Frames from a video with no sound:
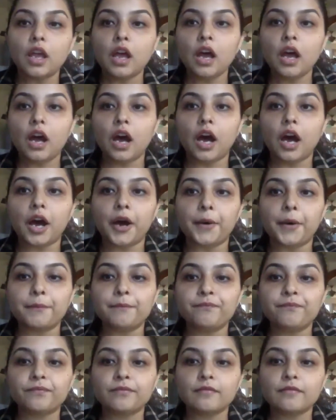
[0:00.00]

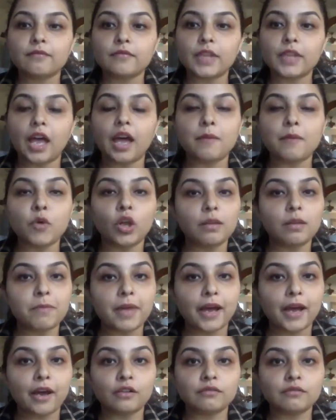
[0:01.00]
I'm all
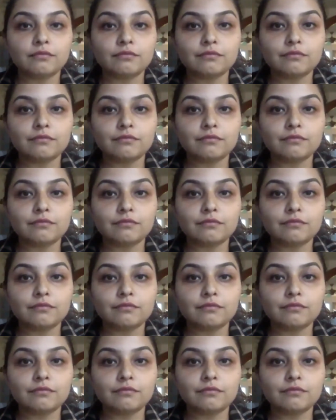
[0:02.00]
about